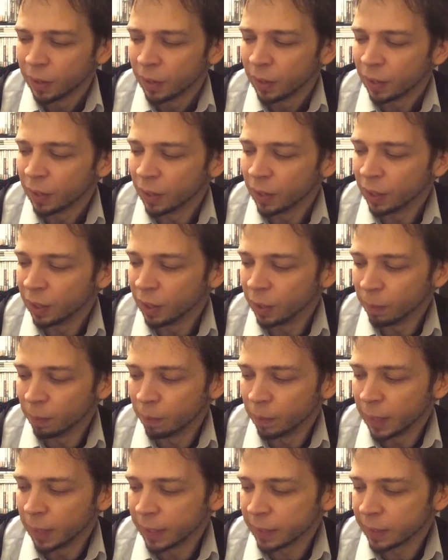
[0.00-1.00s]

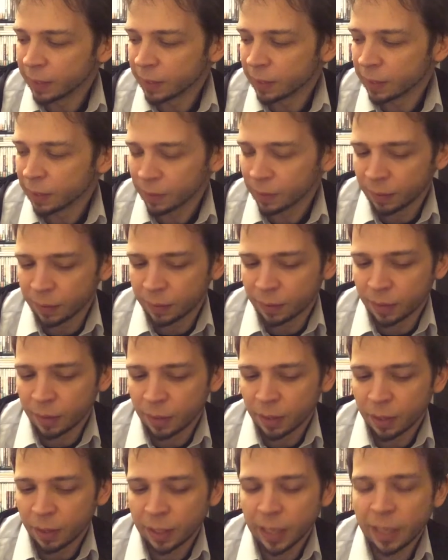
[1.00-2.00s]
But
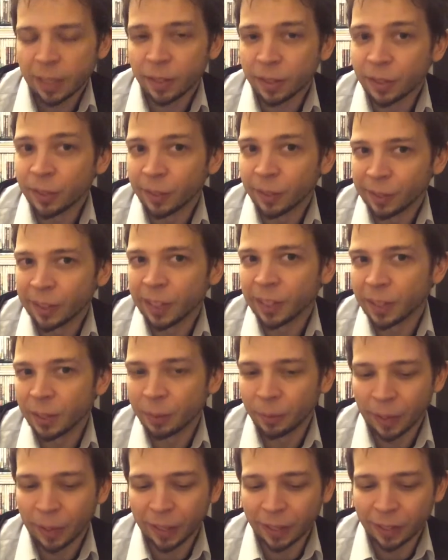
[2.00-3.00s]
a lot of the songs they did
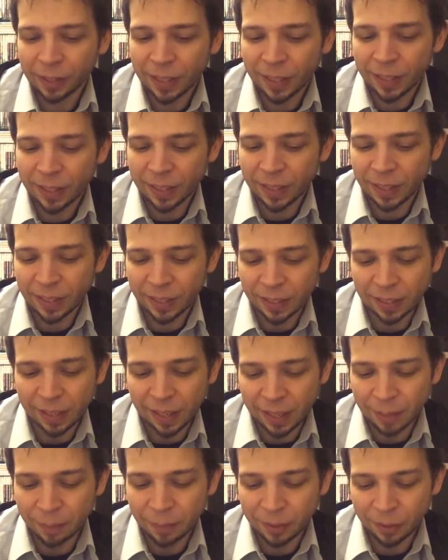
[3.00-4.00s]
recognize as the
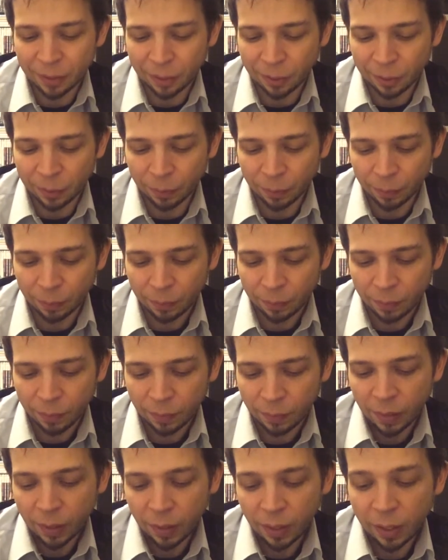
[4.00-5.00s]
same, so
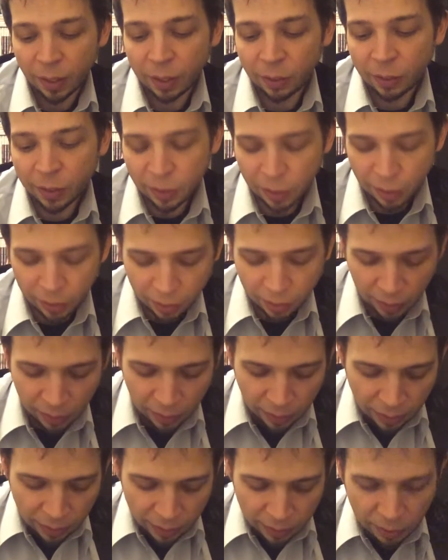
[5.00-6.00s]
it's good.
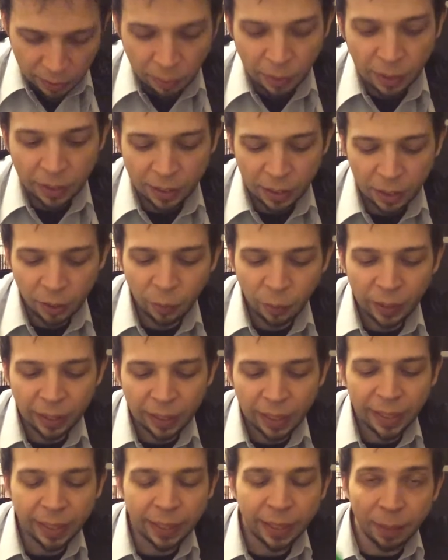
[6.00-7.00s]
So continuing
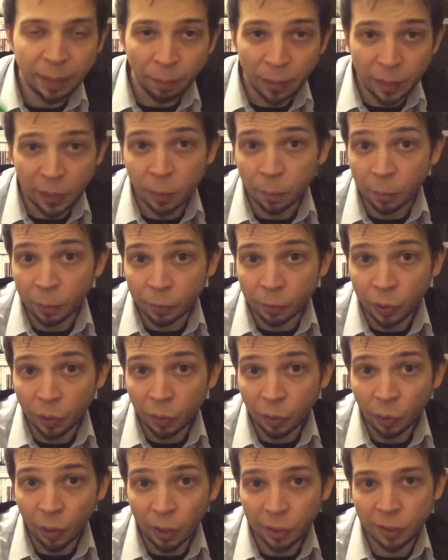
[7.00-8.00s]
that, I got Bust a Move
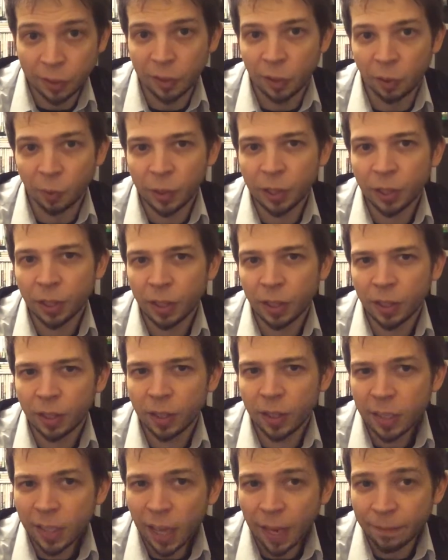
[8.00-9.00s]
2 also, which
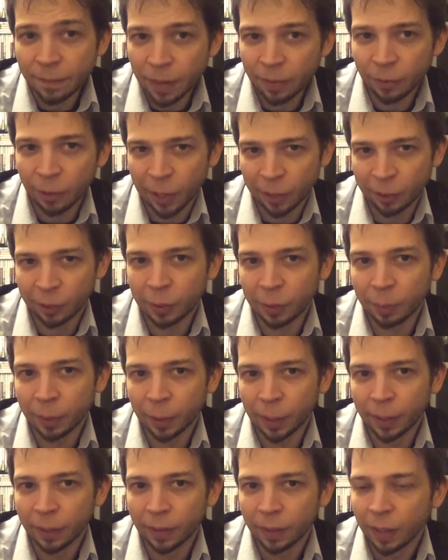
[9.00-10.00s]
this I've never actually
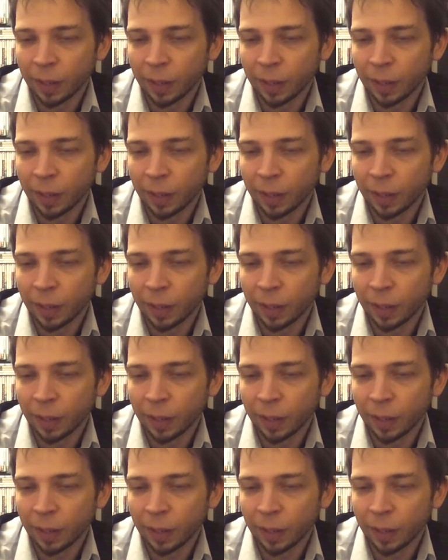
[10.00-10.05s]
played.